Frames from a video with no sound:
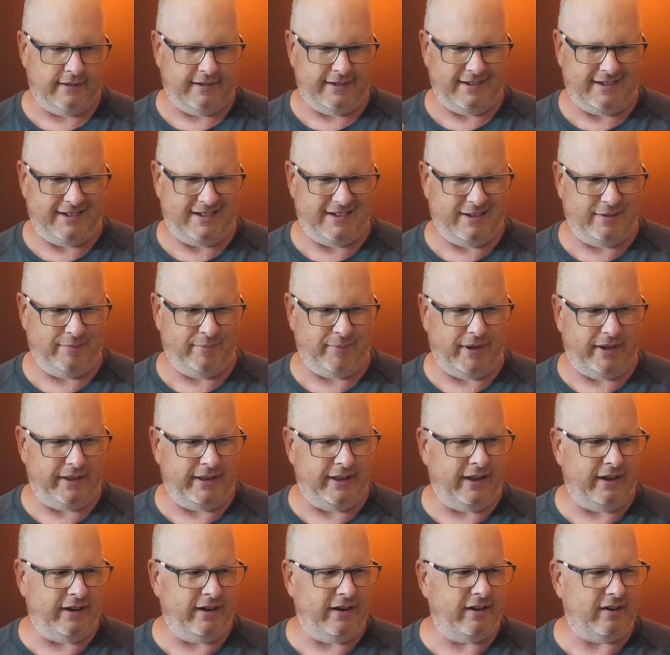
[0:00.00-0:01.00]

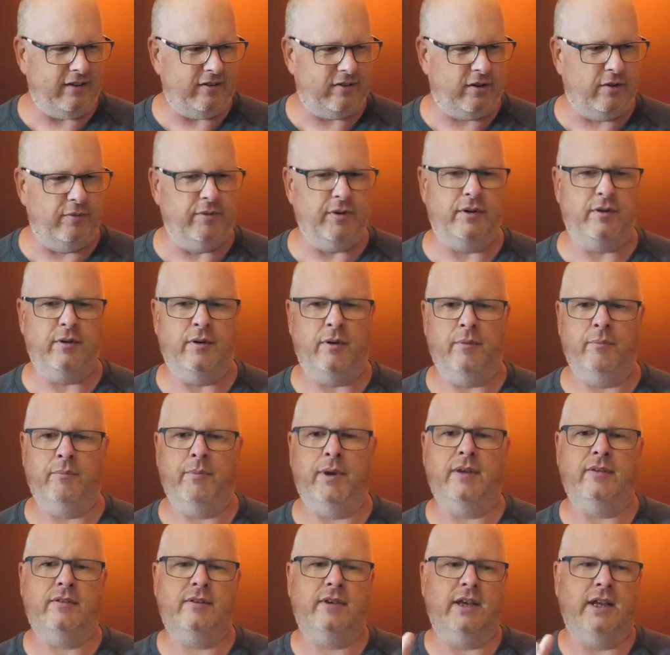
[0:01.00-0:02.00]
And then I discovered,
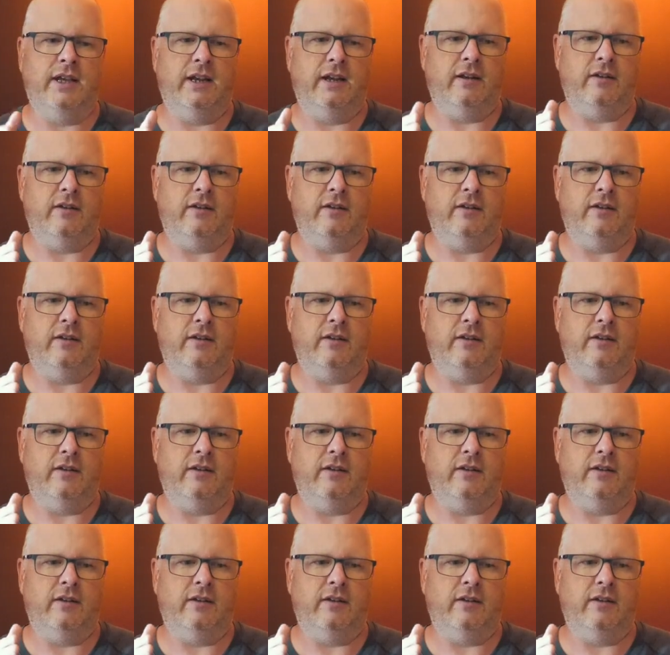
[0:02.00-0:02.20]
basically in